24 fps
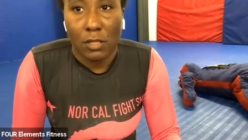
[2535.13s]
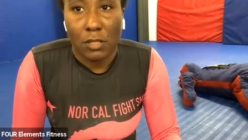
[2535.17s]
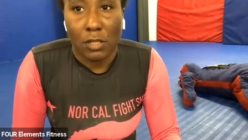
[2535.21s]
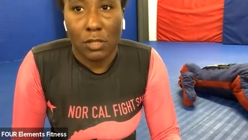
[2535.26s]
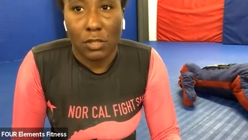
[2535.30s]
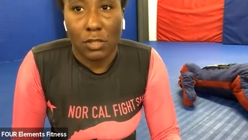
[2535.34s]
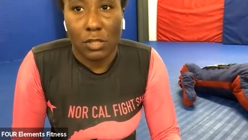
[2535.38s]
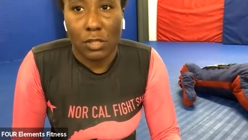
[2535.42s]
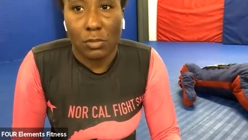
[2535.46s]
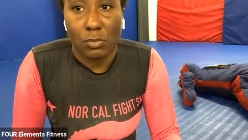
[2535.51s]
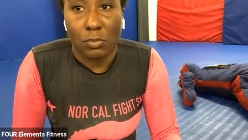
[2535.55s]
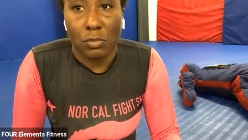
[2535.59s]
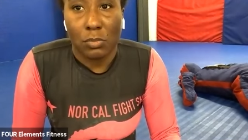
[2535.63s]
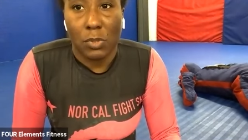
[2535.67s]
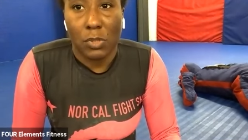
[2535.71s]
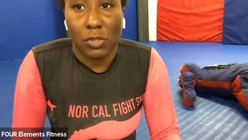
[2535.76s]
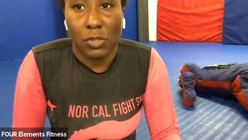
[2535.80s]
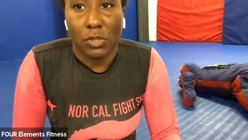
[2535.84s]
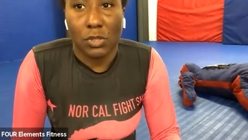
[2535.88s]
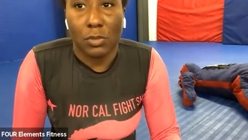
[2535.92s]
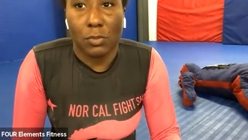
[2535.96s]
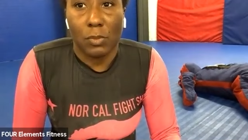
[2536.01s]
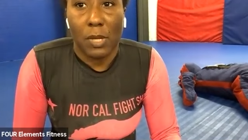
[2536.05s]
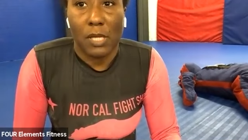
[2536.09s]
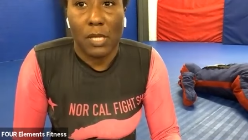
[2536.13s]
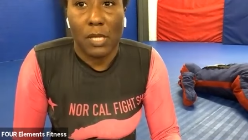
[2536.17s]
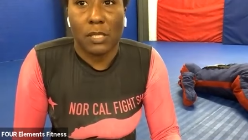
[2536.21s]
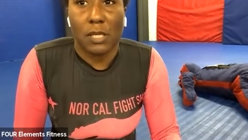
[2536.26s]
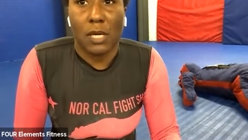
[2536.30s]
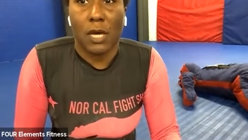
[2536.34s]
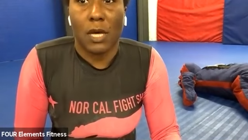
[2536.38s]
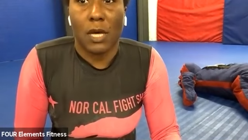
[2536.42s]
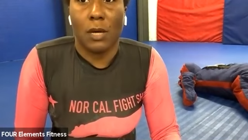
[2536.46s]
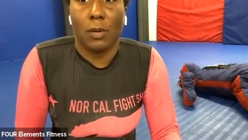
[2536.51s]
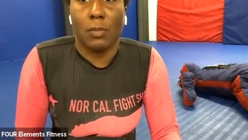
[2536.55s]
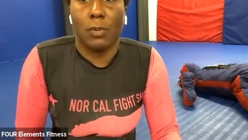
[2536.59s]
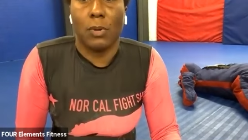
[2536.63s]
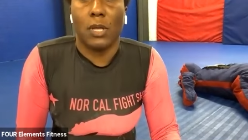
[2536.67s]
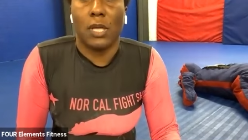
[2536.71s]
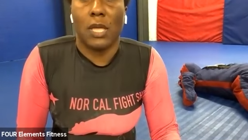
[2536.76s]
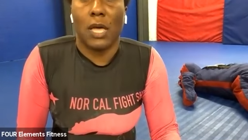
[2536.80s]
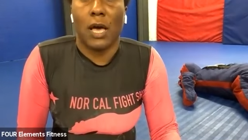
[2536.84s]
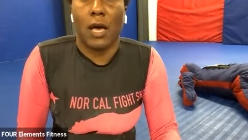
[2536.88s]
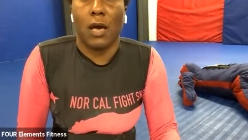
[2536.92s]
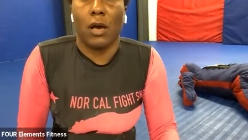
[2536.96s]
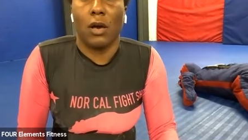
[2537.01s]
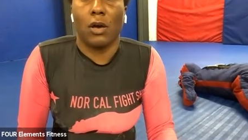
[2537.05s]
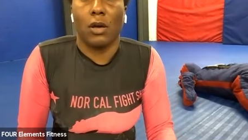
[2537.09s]
So just build your base up.
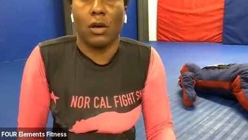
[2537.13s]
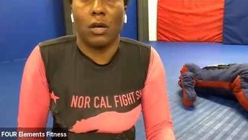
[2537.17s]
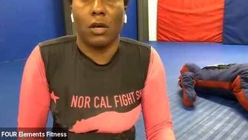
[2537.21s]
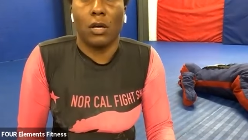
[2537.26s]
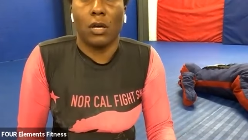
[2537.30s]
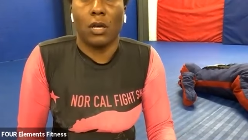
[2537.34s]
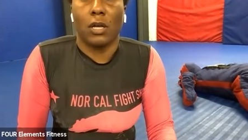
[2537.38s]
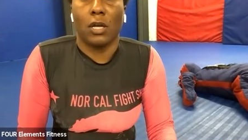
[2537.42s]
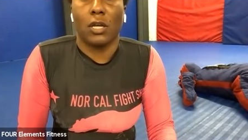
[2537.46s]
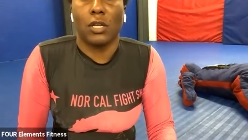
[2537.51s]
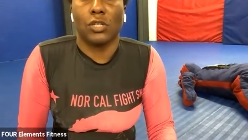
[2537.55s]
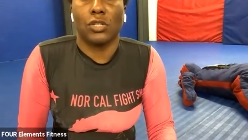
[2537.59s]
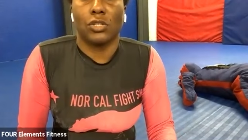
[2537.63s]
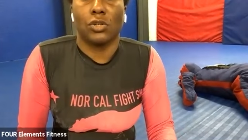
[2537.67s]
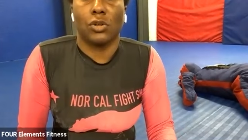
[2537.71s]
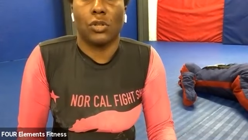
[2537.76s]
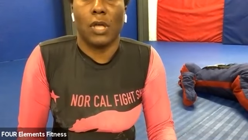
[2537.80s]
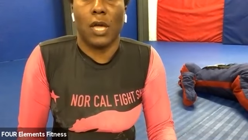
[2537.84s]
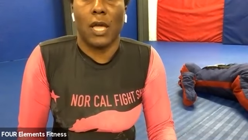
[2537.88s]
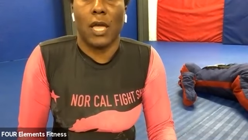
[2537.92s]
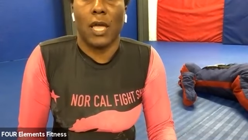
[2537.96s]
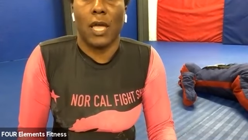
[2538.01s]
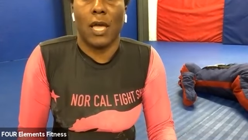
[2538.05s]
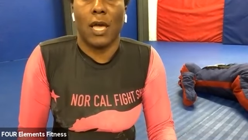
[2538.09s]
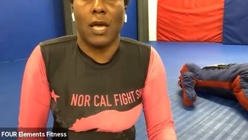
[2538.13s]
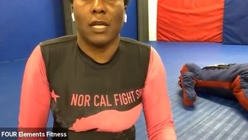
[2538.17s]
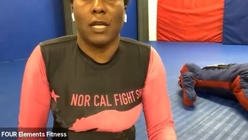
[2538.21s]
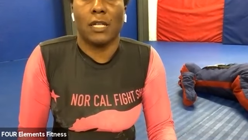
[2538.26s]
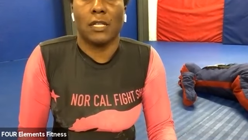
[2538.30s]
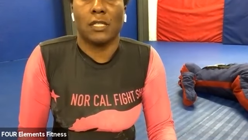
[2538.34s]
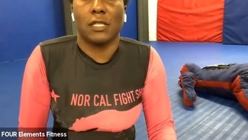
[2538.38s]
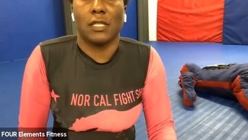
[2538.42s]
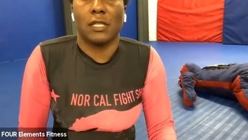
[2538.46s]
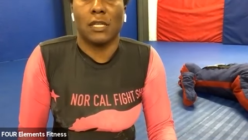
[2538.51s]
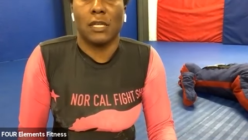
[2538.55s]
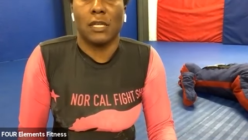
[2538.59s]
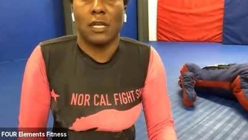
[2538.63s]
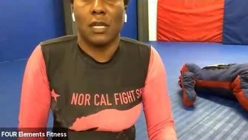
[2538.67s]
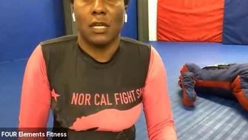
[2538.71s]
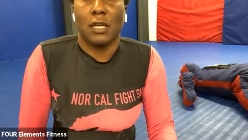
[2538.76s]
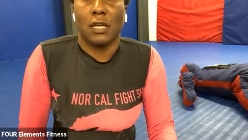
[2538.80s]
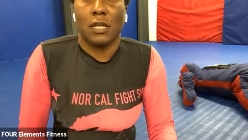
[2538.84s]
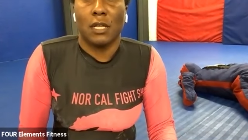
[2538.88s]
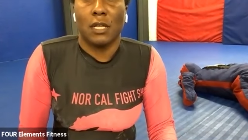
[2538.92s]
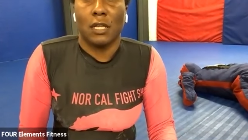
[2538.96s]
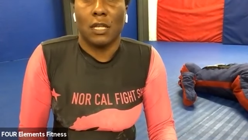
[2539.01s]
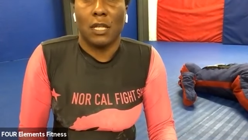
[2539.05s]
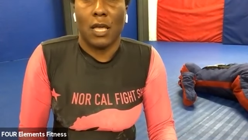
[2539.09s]
Yeah. Control the hands.
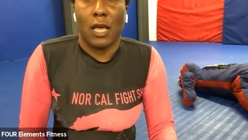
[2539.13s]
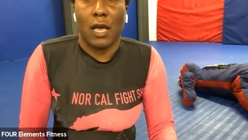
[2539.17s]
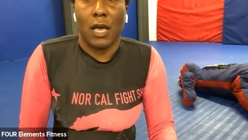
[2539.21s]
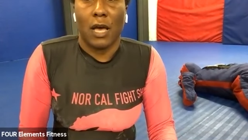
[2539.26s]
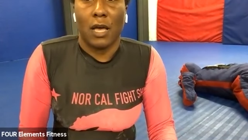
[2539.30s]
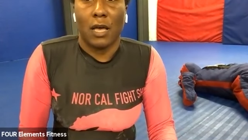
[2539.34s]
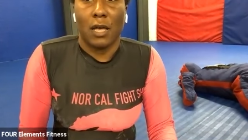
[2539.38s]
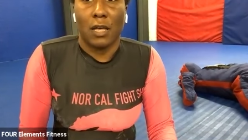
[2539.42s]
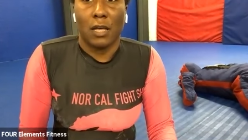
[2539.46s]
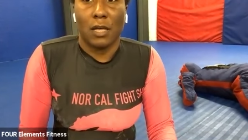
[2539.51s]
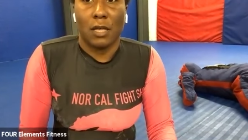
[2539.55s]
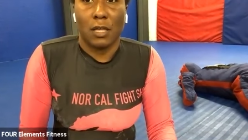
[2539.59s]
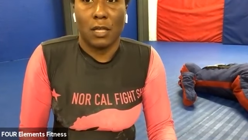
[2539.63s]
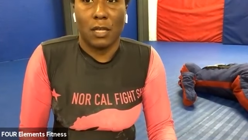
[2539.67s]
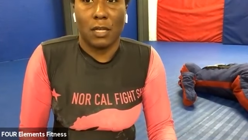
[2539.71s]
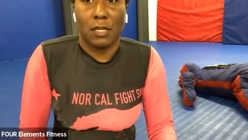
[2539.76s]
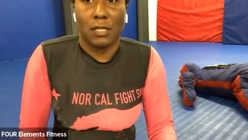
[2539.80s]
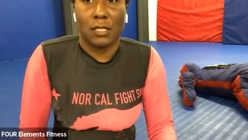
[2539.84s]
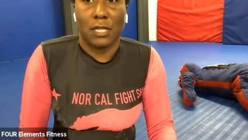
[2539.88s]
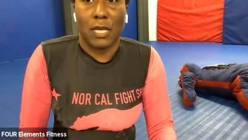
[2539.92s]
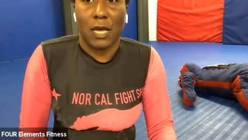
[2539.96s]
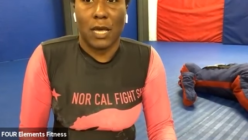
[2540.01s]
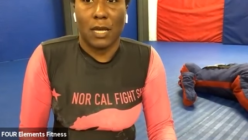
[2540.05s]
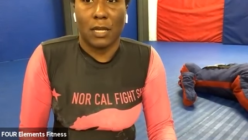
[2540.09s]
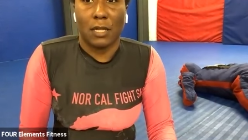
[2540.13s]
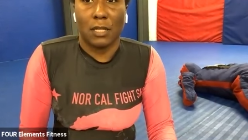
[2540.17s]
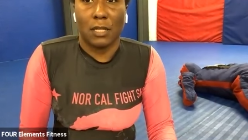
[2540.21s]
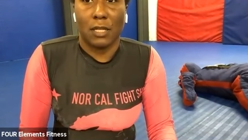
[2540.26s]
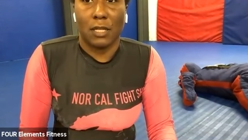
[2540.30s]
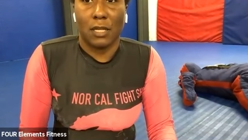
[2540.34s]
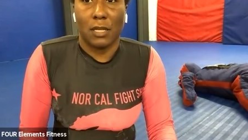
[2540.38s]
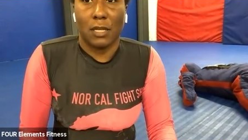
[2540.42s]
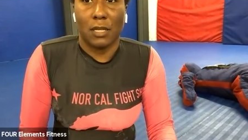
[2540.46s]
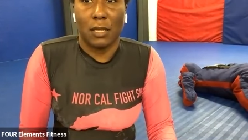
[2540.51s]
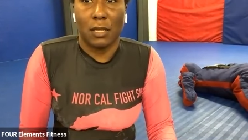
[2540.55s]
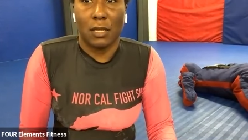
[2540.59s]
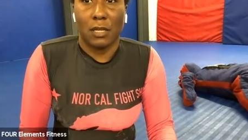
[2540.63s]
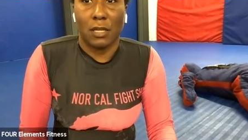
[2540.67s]
Yeah, exactly.